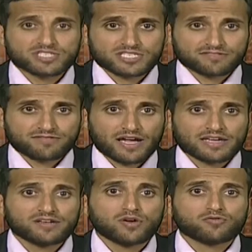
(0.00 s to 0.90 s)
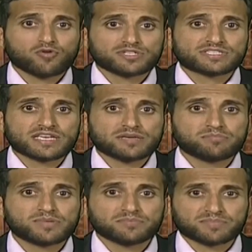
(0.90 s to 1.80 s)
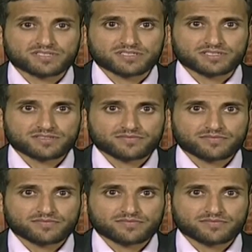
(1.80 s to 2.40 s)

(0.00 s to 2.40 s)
justified for the same purposes.